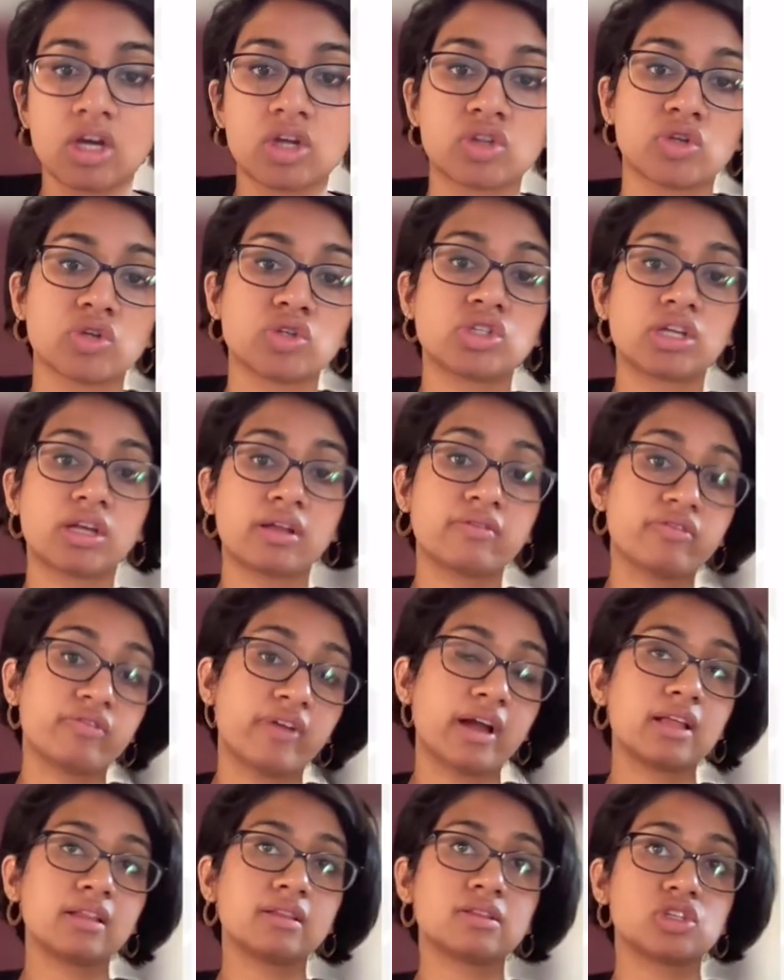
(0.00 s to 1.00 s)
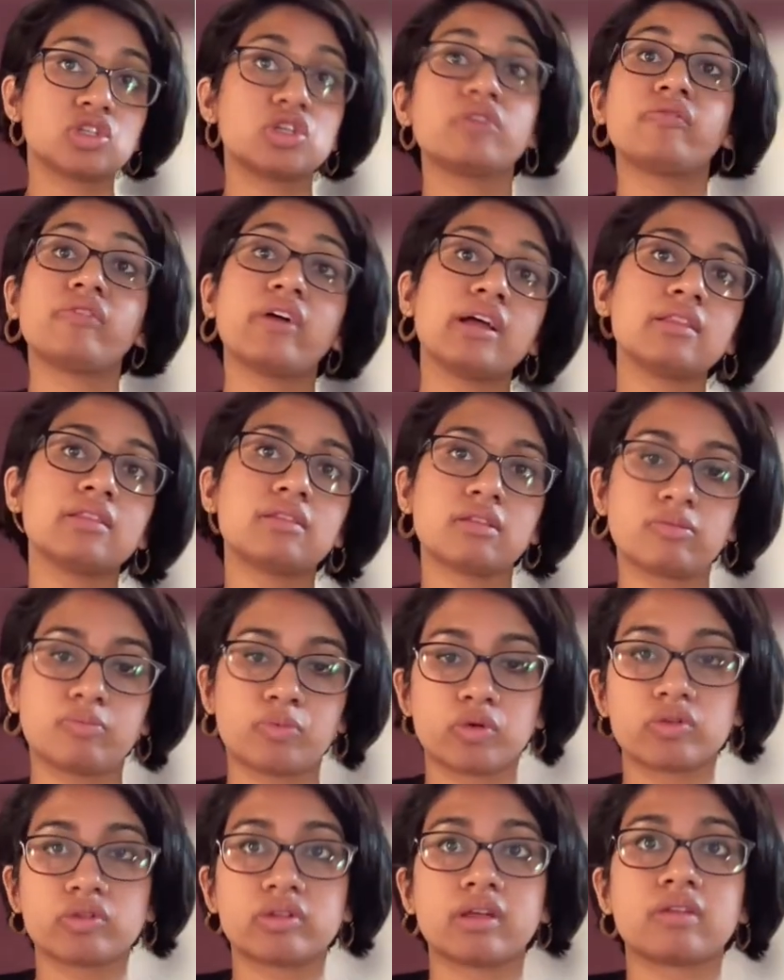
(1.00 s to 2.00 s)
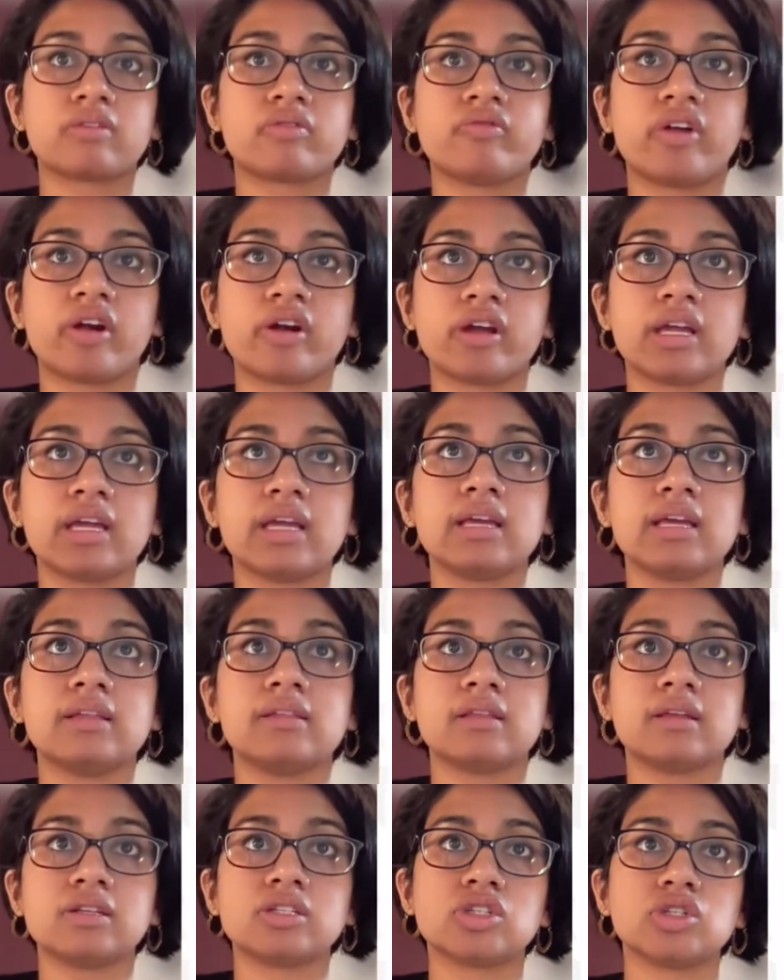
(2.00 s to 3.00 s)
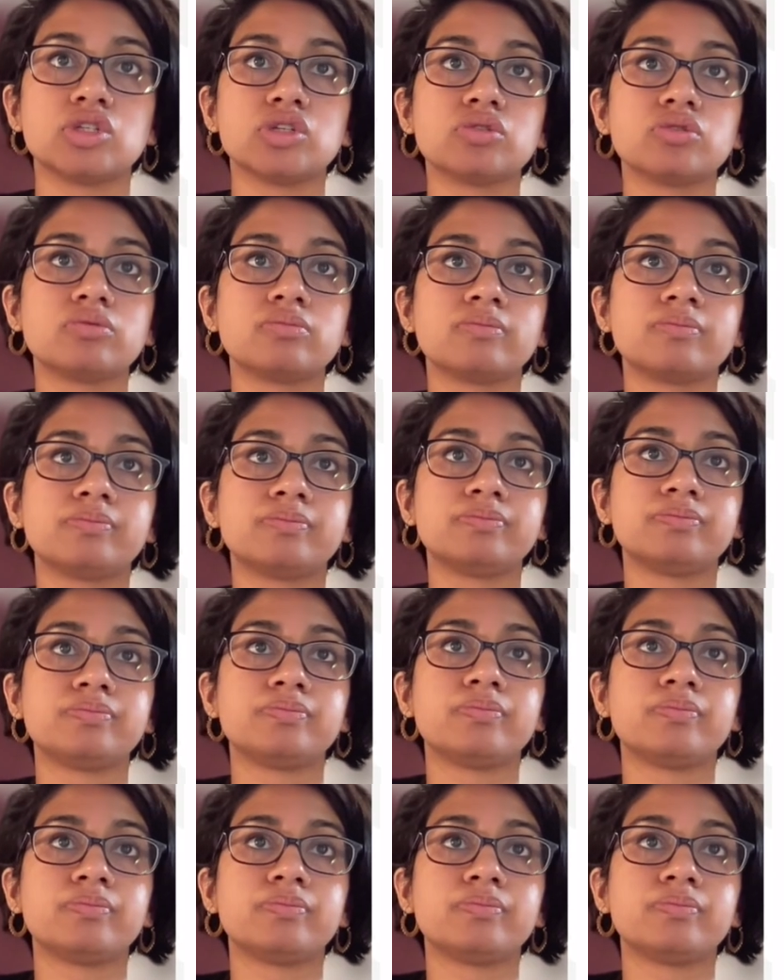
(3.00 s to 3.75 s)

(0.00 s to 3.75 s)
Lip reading: So she finds this process very easy to do.